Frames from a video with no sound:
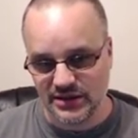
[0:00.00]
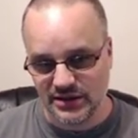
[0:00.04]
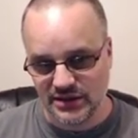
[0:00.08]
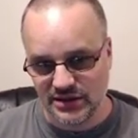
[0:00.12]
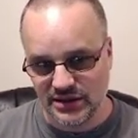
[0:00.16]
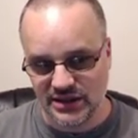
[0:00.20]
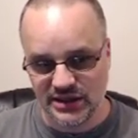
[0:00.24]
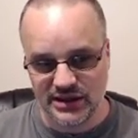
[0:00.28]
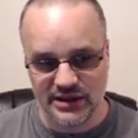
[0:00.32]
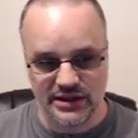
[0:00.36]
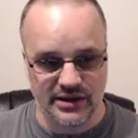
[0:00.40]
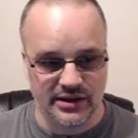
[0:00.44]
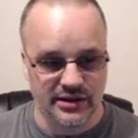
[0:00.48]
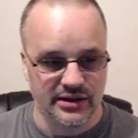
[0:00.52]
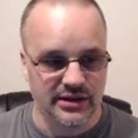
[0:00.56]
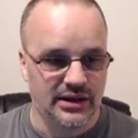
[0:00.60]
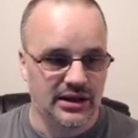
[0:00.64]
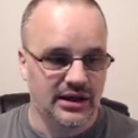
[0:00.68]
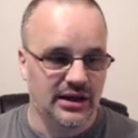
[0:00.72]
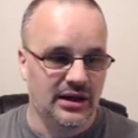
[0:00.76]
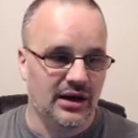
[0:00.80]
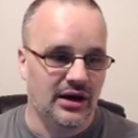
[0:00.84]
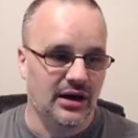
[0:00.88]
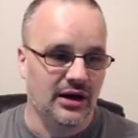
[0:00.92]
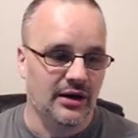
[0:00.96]
here,
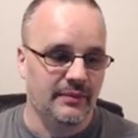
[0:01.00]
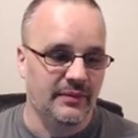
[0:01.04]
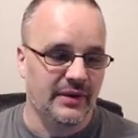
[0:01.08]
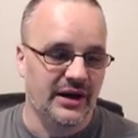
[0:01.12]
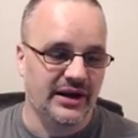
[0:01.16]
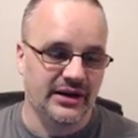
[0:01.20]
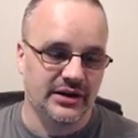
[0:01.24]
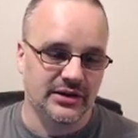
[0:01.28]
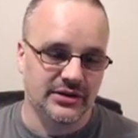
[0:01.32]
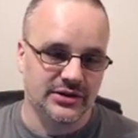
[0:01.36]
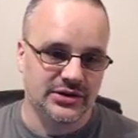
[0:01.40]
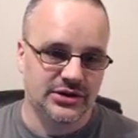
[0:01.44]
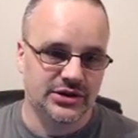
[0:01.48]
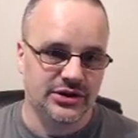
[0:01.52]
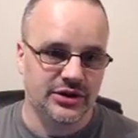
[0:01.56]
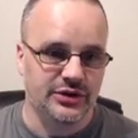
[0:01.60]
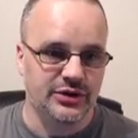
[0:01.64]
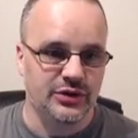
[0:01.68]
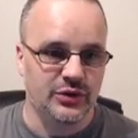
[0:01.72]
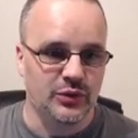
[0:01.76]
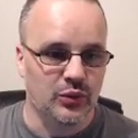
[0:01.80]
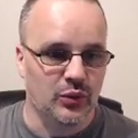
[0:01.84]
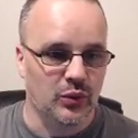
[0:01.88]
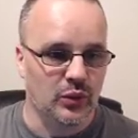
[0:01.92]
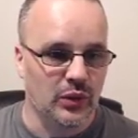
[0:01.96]
um, and I'll show
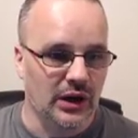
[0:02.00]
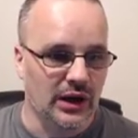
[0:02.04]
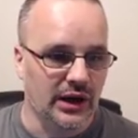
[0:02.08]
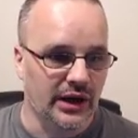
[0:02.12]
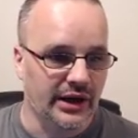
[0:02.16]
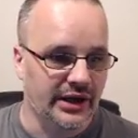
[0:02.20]
you why.